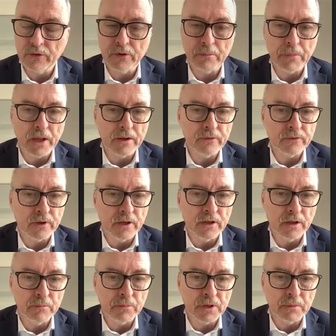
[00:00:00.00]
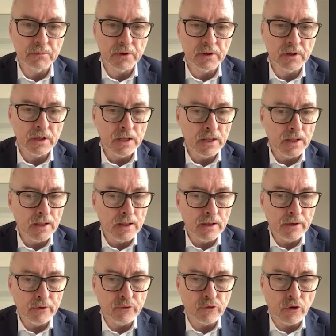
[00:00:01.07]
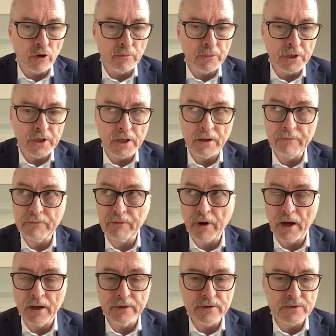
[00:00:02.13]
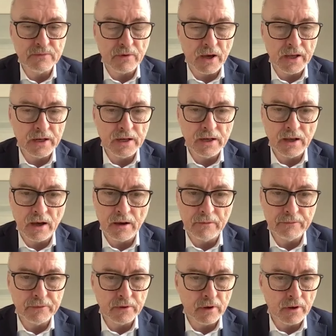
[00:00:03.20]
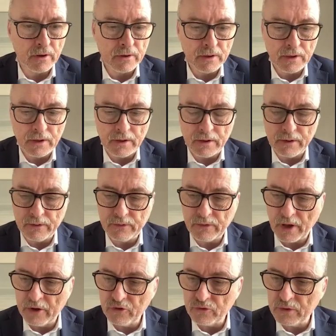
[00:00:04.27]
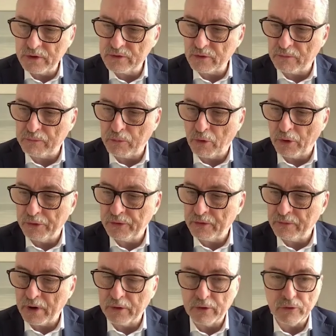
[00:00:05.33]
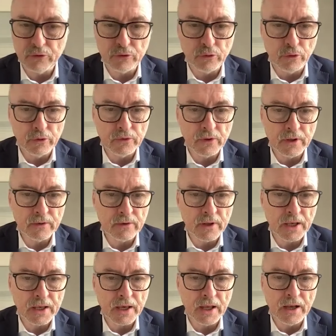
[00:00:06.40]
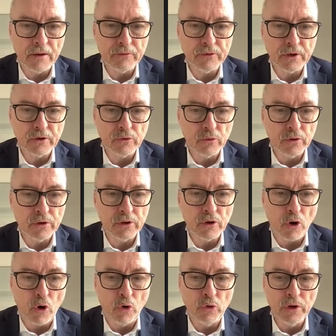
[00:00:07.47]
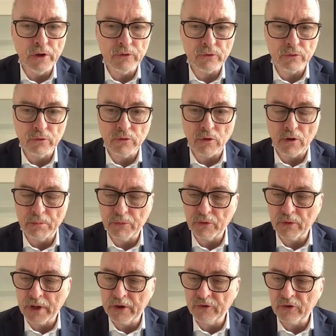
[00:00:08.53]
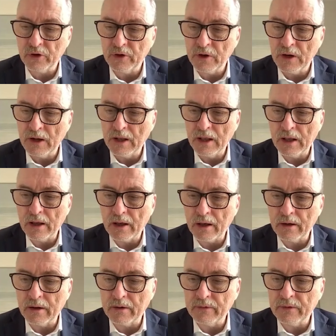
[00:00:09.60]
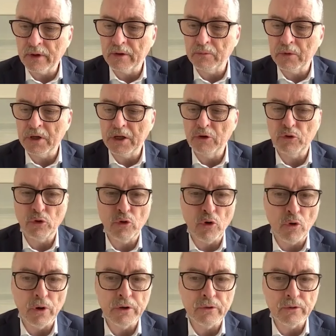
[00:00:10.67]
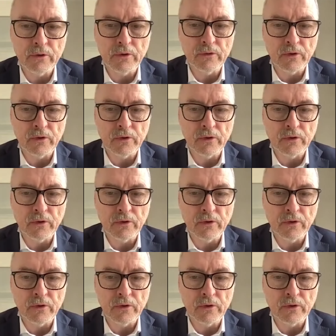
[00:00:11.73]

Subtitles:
the Palestinian people. Germany and France, finally, after centuries of wars, have understood that they can have security only through cooperation. And I think we need to go into the